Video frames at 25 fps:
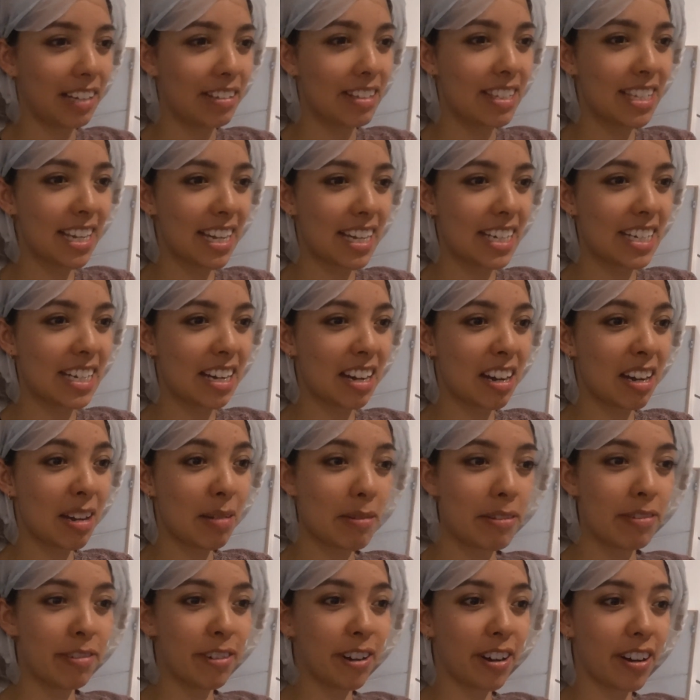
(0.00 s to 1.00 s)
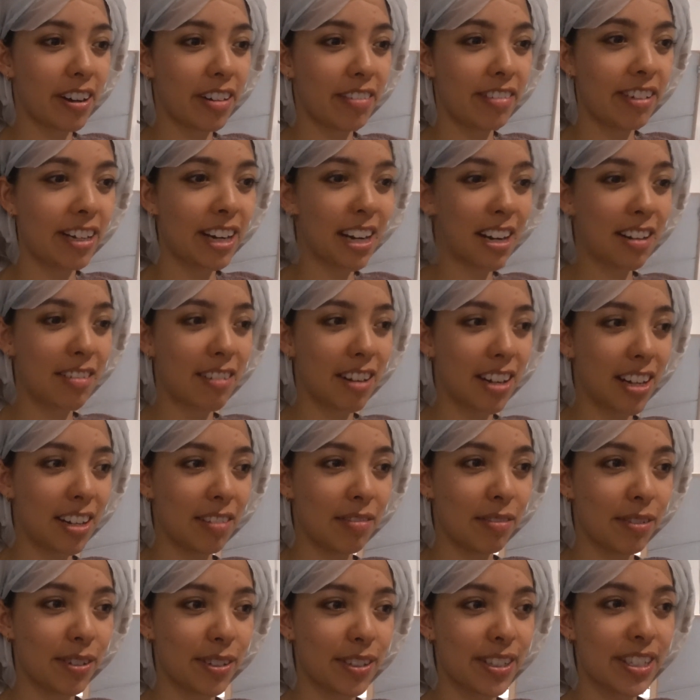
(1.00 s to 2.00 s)
Set a timer for half an hour
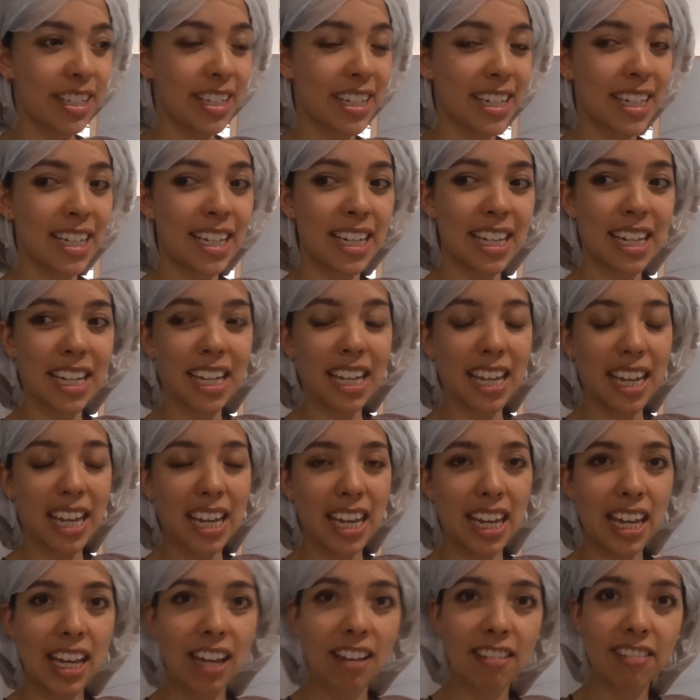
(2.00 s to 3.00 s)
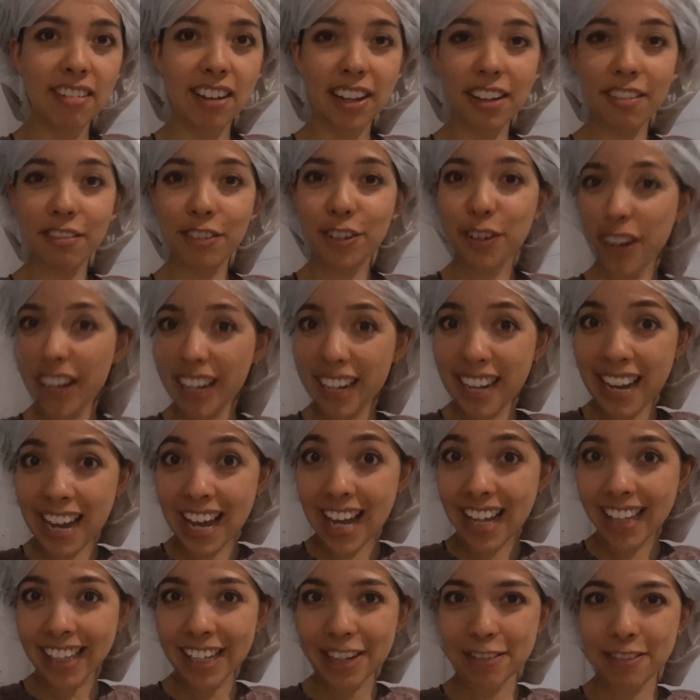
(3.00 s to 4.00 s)
and we'll see if I've got any
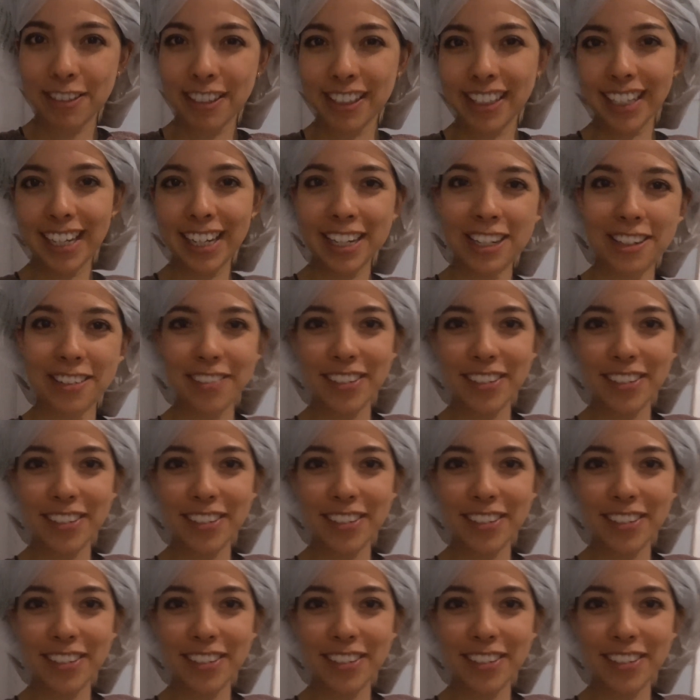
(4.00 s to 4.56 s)
hair left at the end of